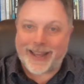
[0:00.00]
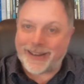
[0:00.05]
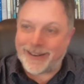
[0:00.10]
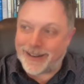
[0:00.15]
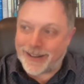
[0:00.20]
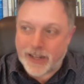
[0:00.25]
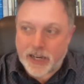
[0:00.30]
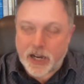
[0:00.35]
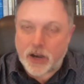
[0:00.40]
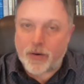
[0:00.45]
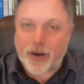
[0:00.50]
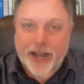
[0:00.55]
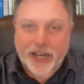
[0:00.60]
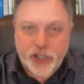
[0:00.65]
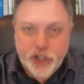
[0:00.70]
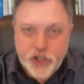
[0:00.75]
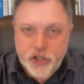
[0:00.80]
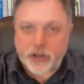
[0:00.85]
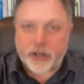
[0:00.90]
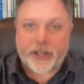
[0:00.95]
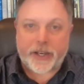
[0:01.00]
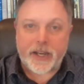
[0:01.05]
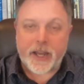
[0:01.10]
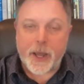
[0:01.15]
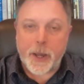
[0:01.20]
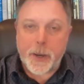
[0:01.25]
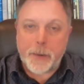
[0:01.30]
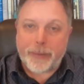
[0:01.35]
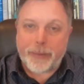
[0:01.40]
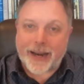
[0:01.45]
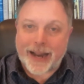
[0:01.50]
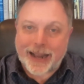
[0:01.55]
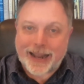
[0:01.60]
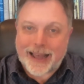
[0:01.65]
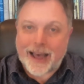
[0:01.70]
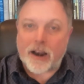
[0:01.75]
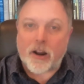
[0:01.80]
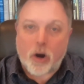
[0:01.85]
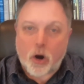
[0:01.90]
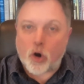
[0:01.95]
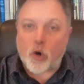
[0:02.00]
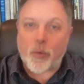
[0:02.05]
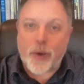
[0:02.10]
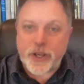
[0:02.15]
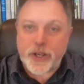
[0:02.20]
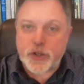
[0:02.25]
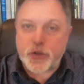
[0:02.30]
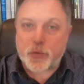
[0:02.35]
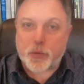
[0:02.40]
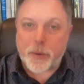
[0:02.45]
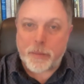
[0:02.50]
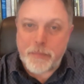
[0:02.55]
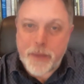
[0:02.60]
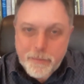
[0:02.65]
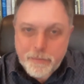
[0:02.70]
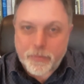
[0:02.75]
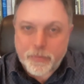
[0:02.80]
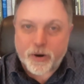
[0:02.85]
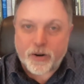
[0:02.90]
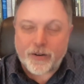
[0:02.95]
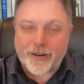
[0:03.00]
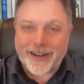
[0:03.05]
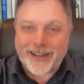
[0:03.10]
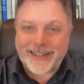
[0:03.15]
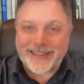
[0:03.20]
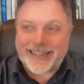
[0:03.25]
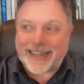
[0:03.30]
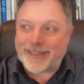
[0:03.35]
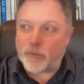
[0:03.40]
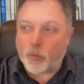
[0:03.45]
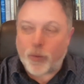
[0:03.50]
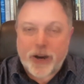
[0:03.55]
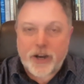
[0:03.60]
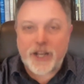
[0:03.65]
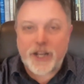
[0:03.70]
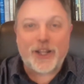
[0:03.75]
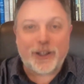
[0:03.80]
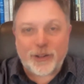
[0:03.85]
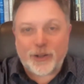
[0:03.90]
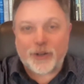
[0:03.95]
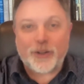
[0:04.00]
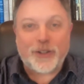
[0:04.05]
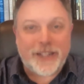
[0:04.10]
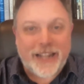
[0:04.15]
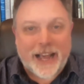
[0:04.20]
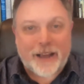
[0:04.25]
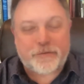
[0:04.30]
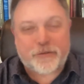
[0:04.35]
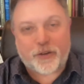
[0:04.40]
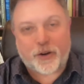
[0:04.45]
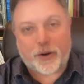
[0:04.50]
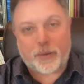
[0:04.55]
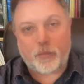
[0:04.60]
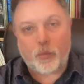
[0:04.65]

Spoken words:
And, I should. But I got to always remember that, where do you learn that from?